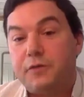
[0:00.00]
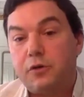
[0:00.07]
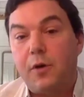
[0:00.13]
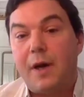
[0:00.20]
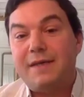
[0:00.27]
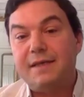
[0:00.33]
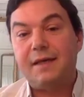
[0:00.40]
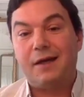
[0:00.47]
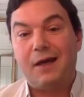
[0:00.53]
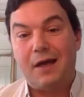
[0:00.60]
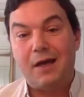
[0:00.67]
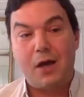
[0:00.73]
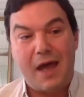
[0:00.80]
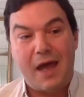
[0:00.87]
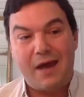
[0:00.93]
So I think,
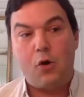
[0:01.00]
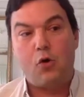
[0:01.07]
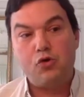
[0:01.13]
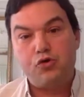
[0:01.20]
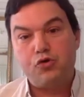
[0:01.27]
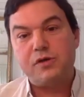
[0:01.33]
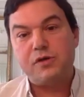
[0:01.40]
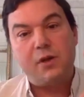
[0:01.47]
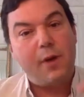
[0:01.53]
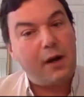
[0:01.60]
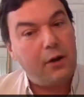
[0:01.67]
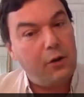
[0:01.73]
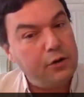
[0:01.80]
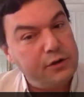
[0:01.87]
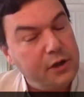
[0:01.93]
and also there
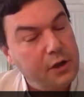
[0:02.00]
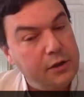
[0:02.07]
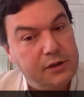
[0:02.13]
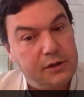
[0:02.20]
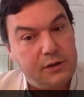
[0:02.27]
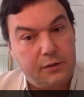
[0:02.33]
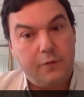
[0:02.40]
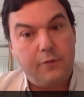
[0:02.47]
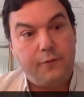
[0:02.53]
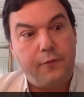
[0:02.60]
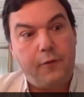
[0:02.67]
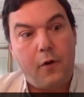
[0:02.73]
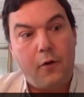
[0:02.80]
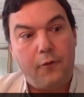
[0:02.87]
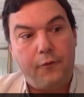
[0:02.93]
are lessons
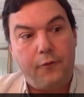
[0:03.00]
for,